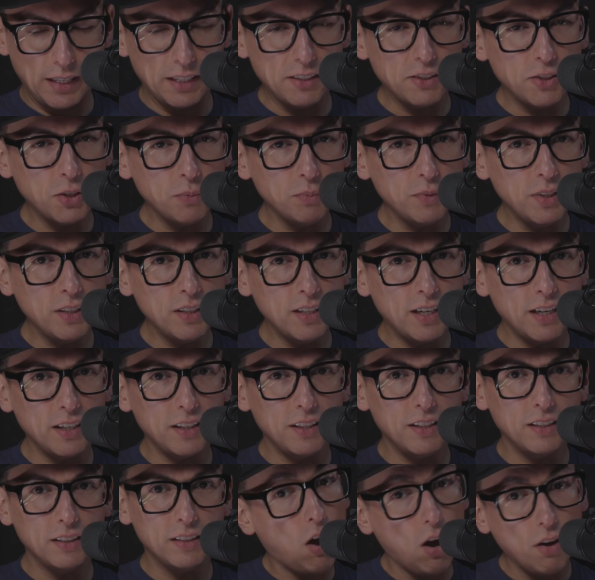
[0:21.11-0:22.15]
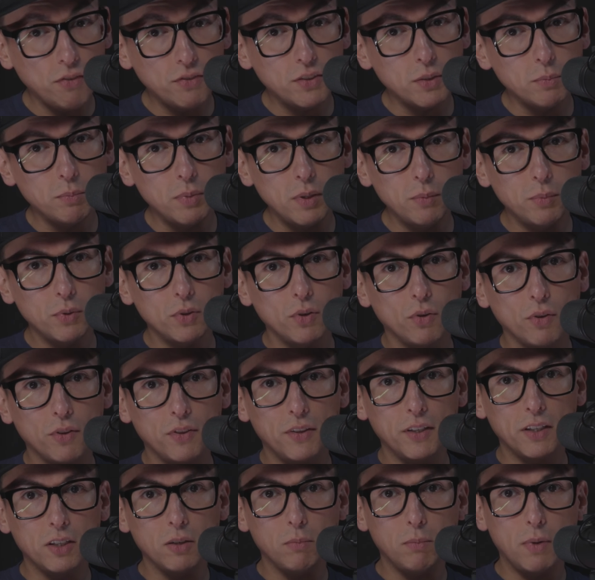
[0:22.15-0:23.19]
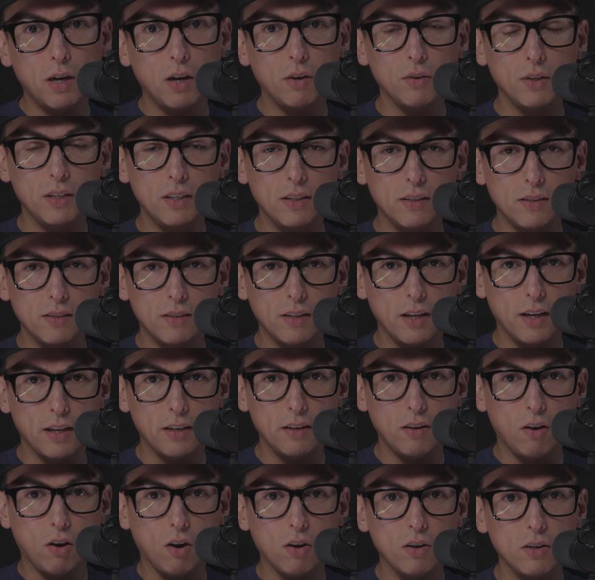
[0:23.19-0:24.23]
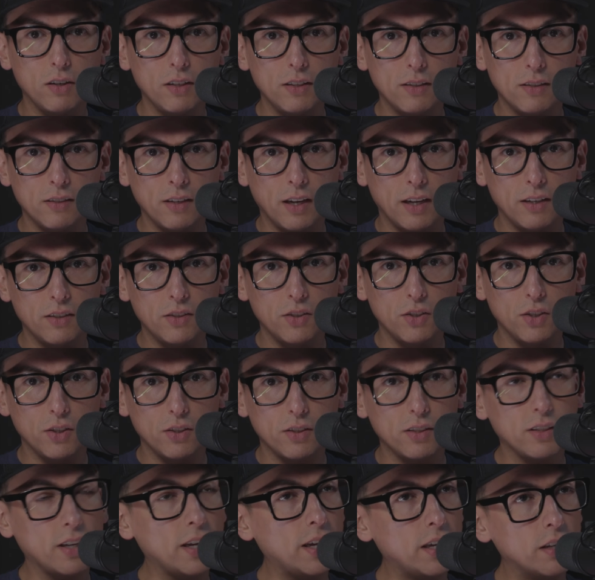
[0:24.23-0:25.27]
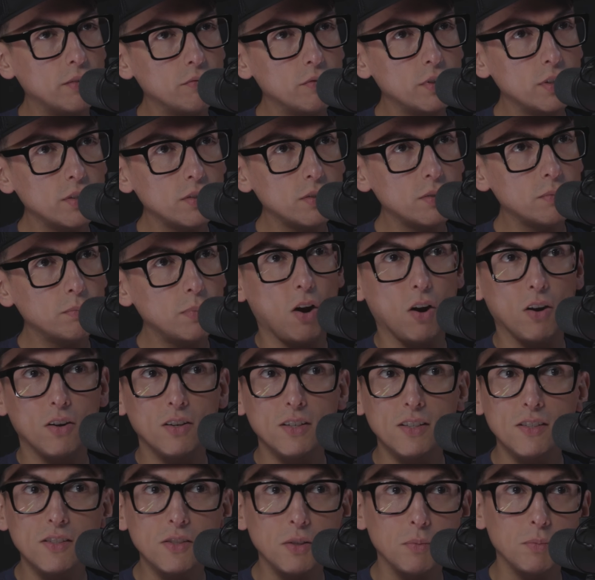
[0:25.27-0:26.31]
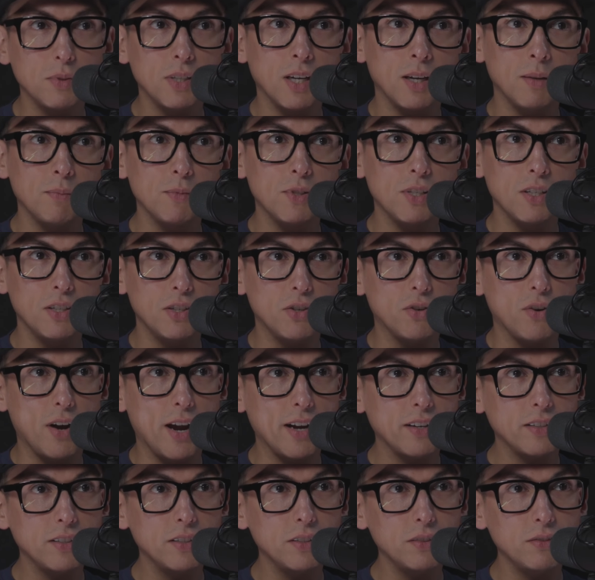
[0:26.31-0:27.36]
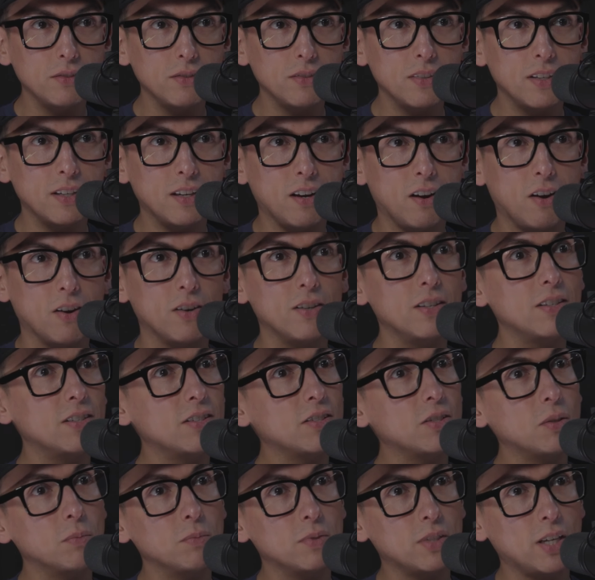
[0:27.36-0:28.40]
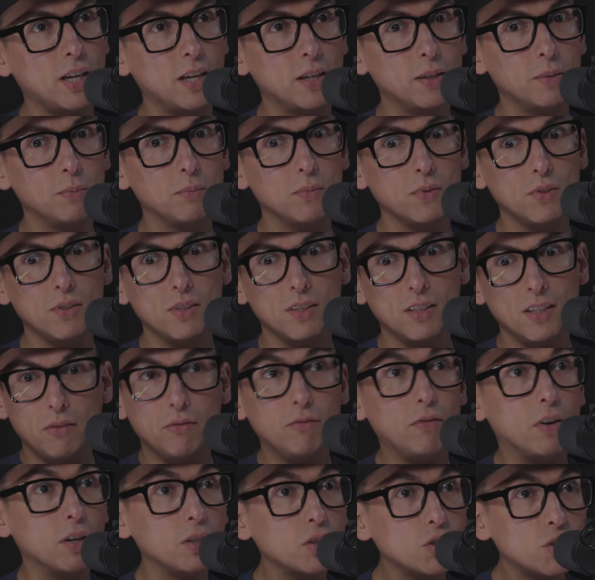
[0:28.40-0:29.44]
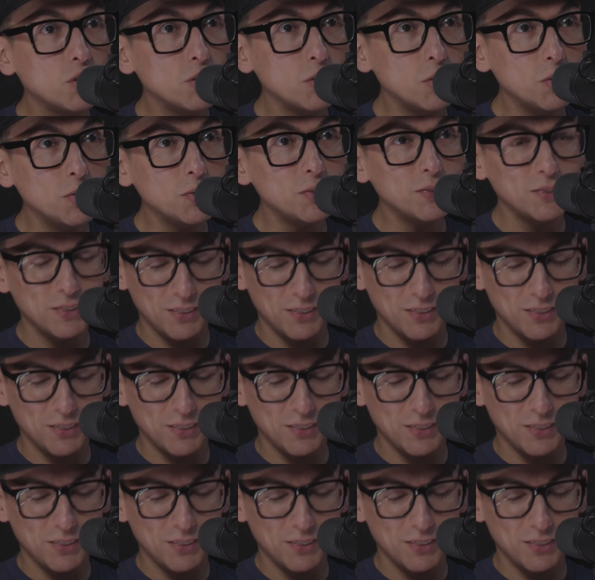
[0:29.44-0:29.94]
That's something that I think often people don't think about, is that art is not just canvas. Art is sometimes interactive. Art is sometimes functional.